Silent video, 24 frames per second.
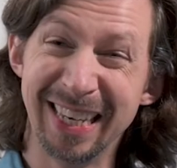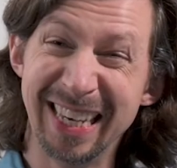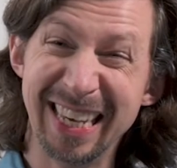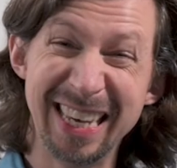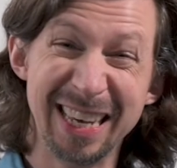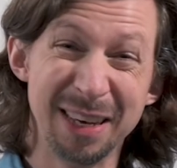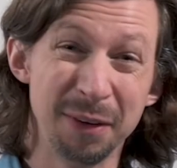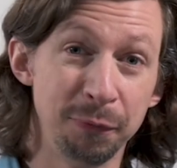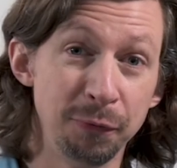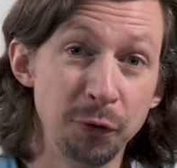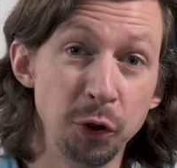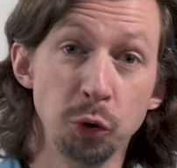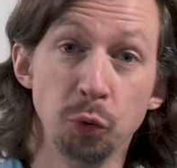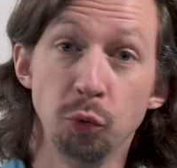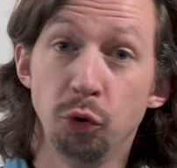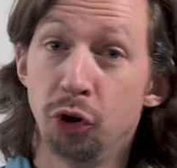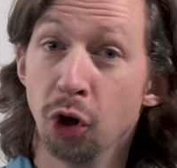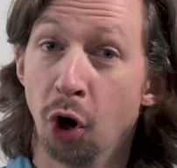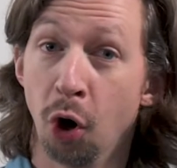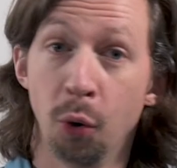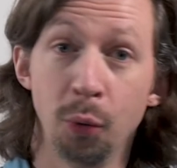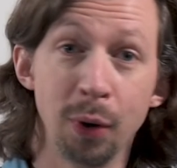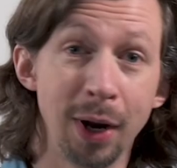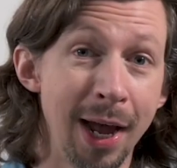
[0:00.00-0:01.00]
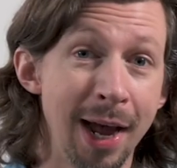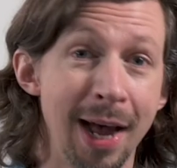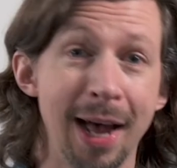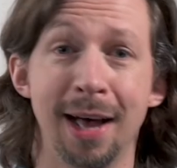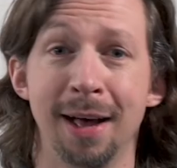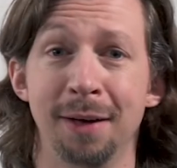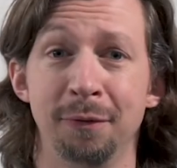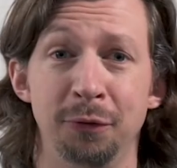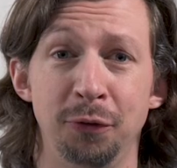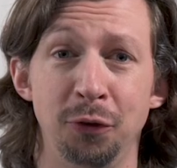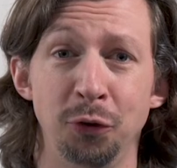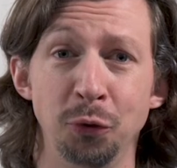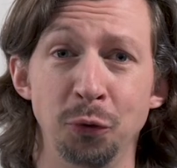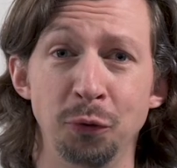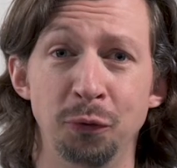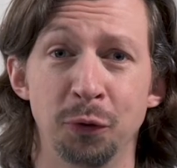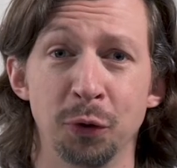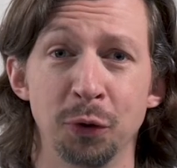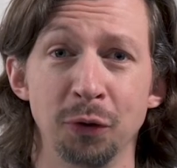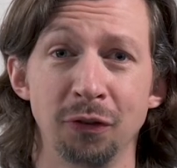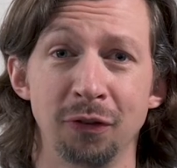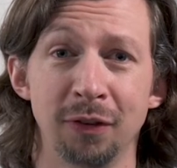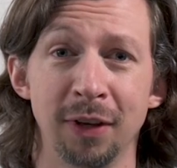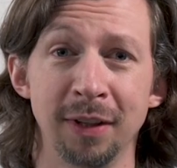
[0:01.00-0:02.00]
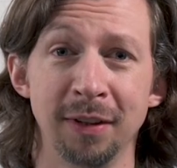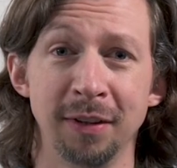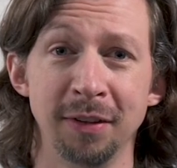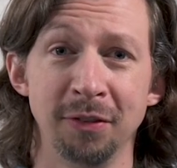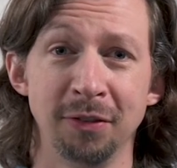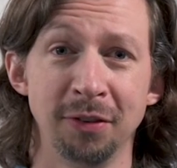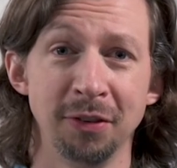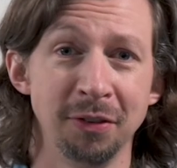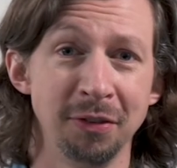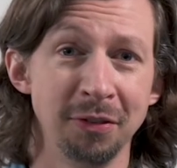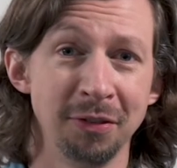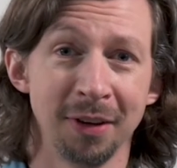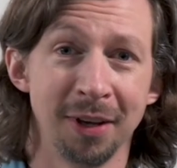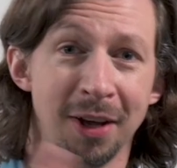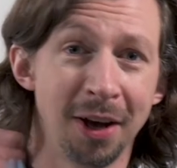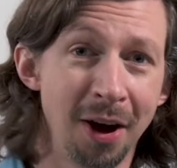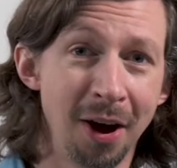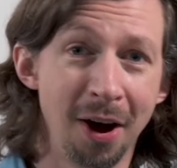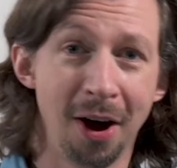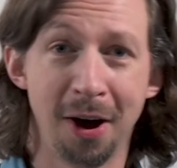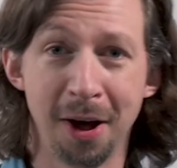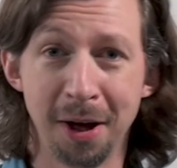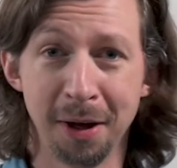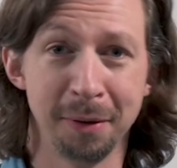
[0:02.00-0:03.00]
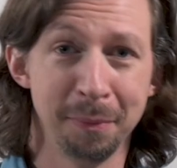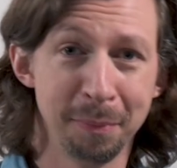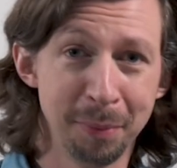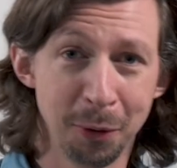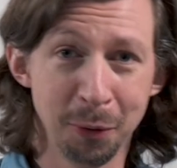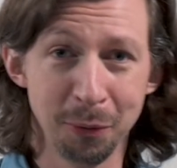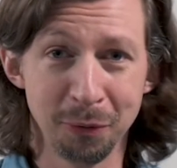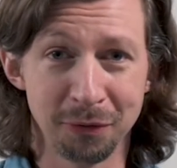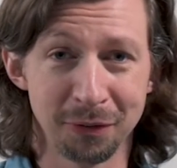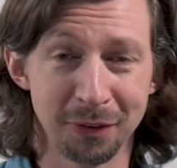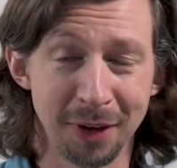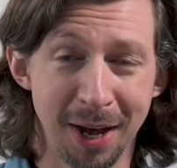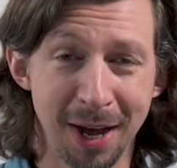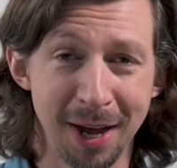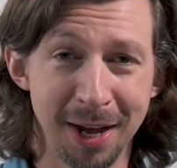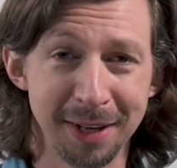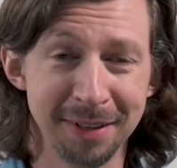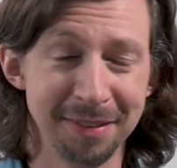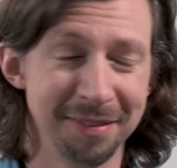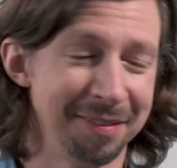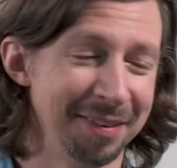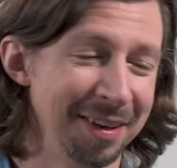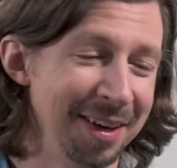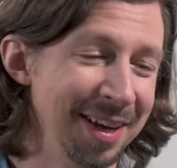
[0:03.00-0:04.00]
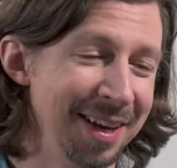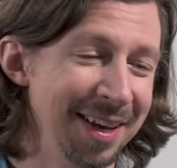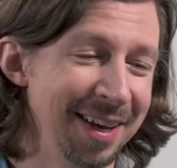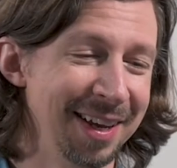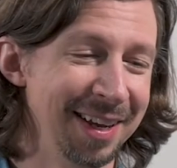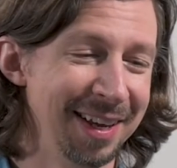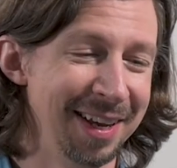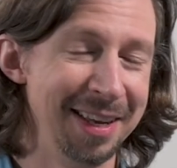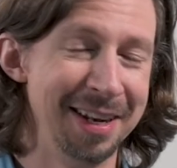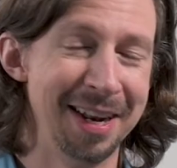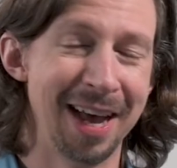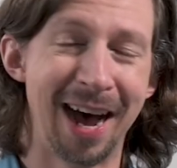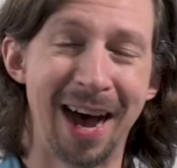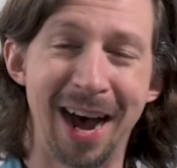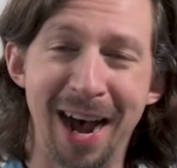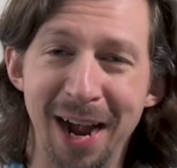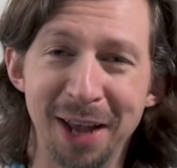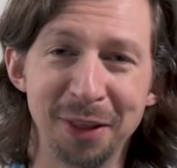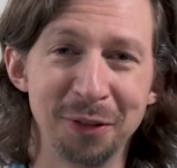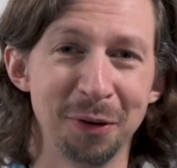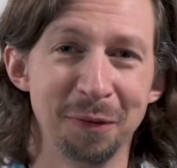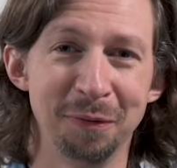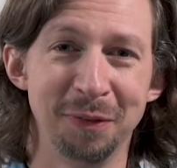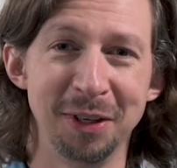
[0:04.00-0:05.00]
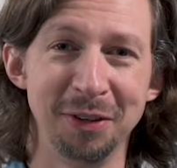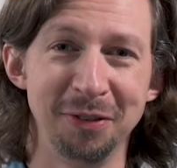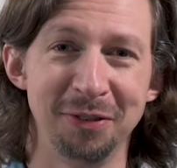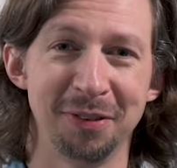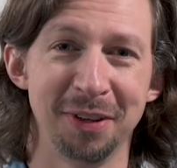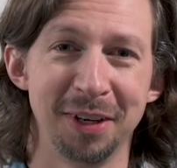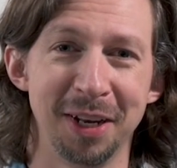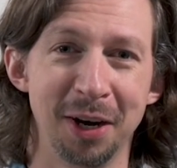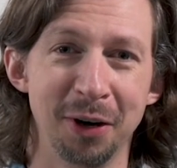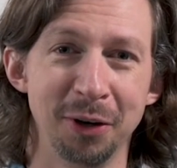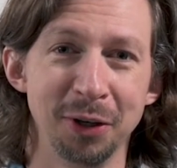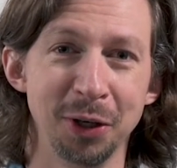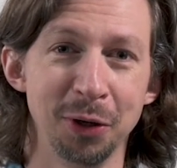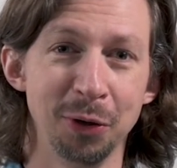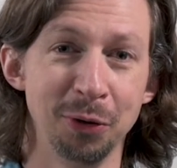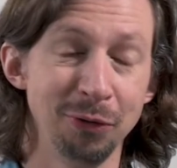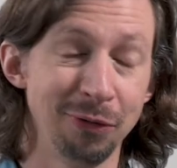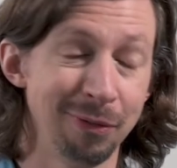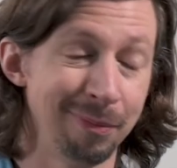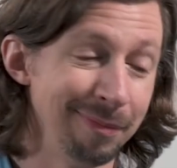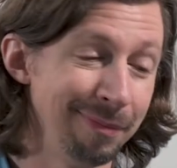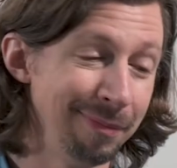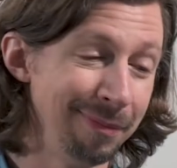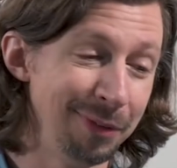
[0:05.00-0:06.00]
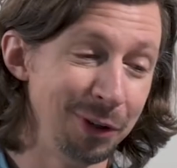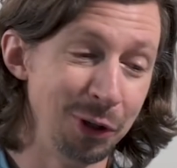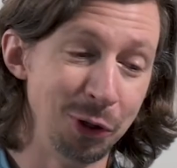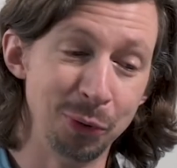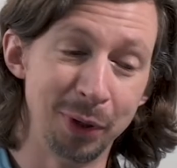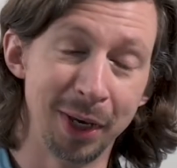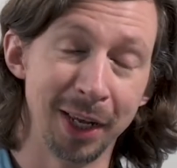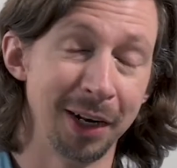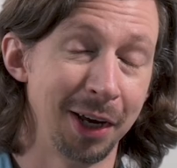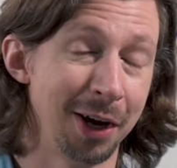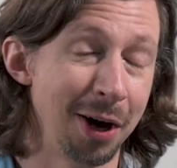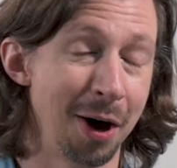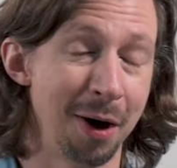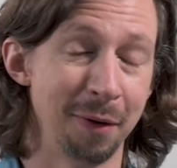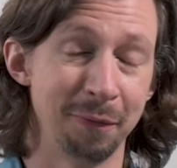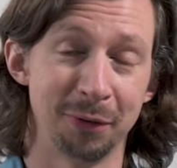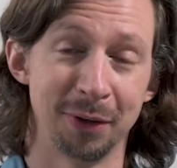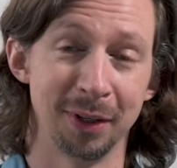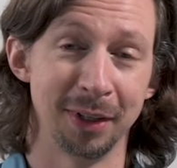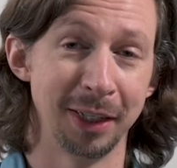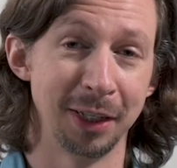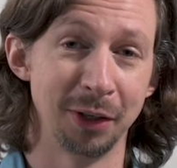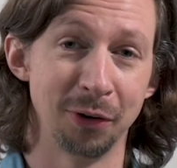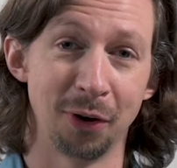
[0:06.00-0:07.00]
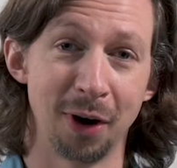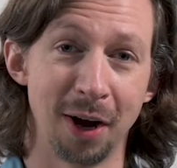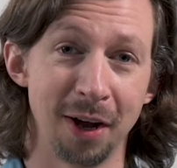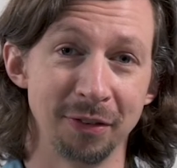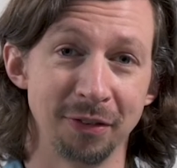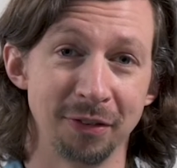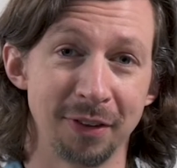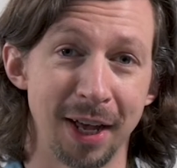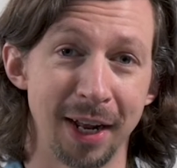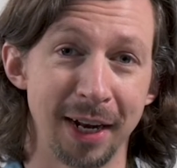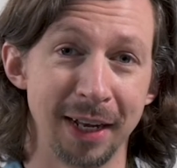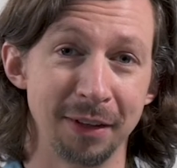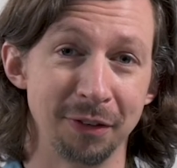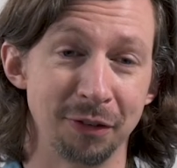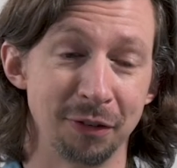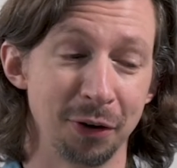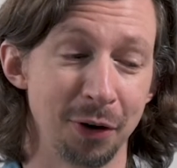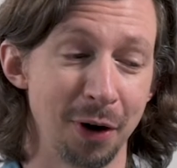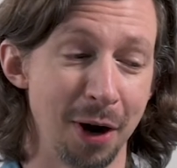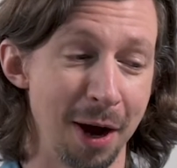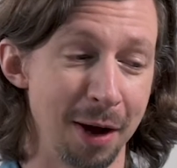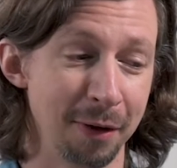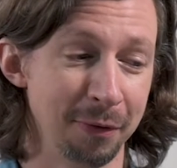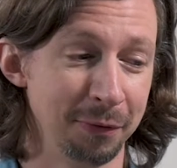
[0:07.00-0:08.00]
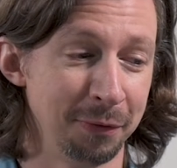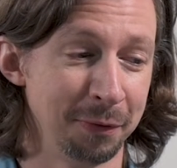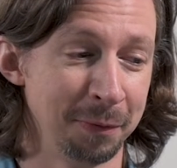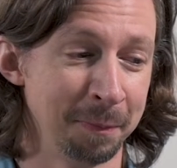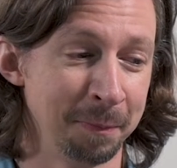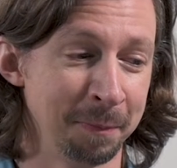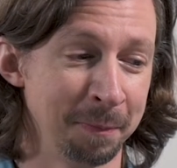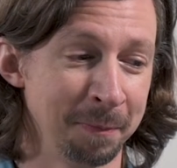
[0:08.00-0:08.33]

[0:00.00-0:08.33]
If you don't have 2 full sentences on both sides in either of these scenarios, you can confidently cross that answer off.